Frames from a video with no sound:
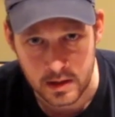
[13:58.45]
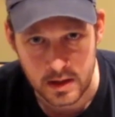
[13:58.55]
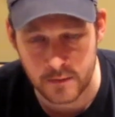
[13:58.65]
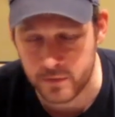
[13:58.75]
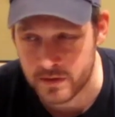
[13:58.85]

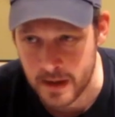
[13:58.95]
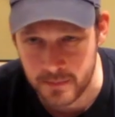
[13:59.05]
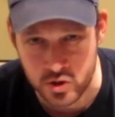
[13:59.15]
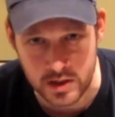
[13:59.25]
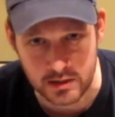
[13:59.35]
If the
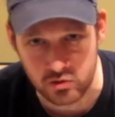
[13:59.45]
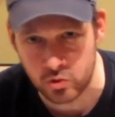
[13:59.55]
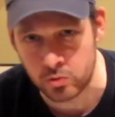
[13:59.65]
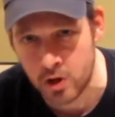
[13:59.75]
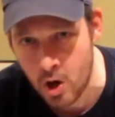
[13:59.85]
temperature gets
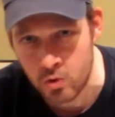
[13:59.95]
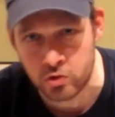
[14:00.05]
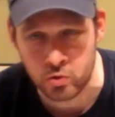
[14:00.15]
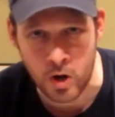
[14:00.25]
too low, too